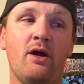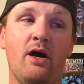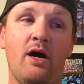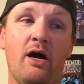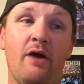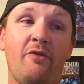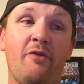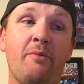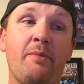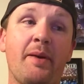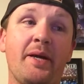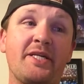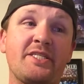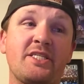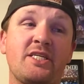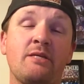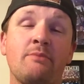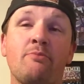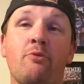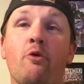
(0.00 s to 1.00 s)
uh, the
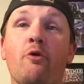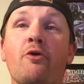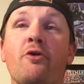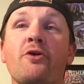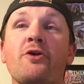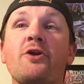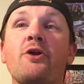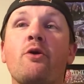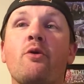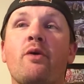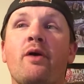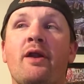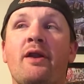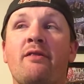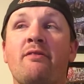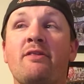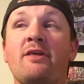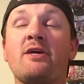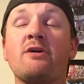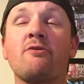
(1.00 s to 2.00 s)
Mexican border. You don't
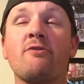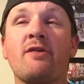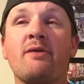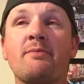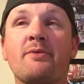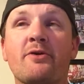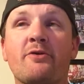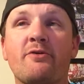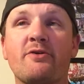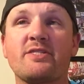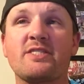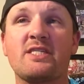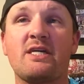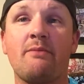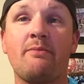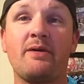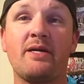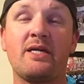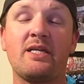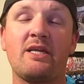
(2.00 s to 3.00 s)
want illegal immigrants
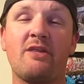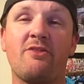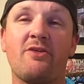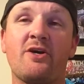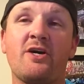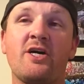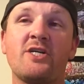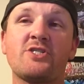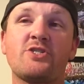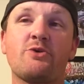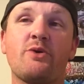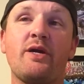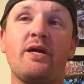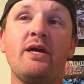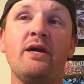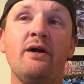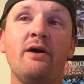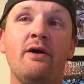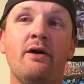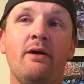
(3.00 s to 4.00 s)
coming into the
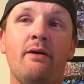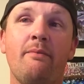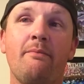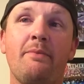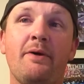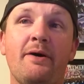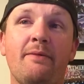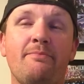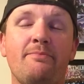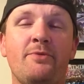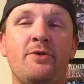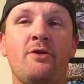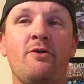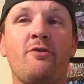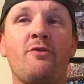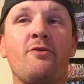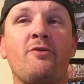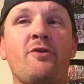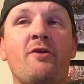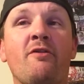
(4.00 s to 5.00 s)
country, but you know
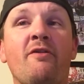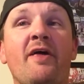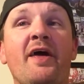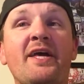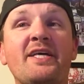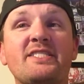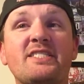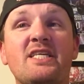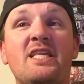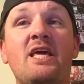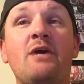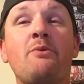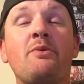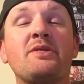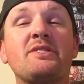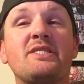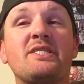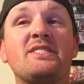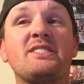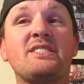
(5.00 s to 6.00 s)
the, the lengths that he
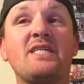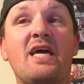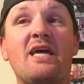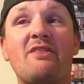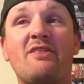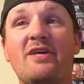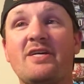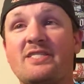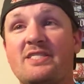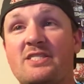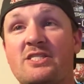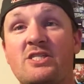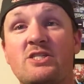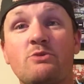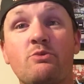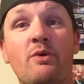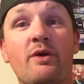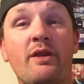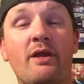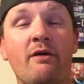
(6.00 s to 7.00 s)
went to say this
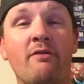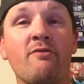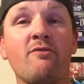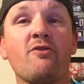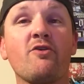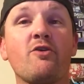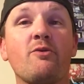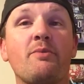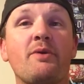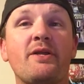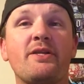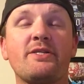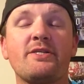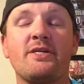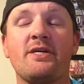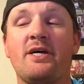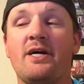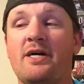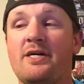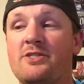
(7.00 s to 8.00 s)
just went a little bit
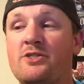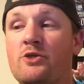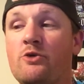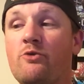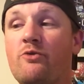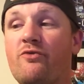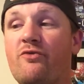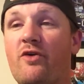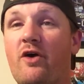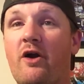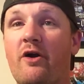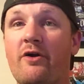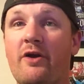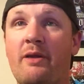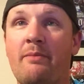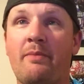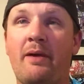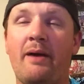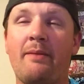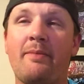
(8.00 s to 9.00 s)
uh, too far
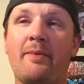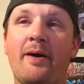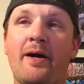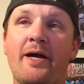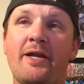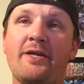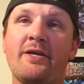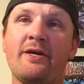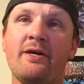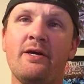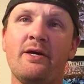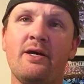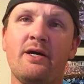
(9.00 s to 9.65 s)
in my mind.